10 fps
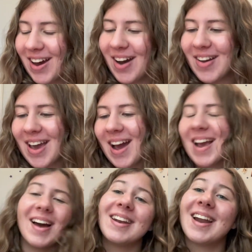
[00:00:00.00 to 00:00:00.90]
Okay, I
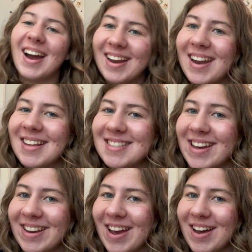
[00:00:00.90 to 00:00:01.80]
got 9 out of
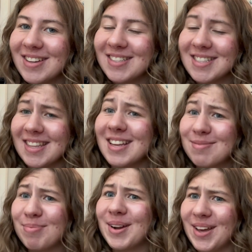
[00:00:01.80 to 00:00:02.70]
10, guys. That's
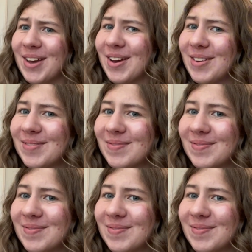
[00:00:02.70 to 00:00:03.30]
pretty good.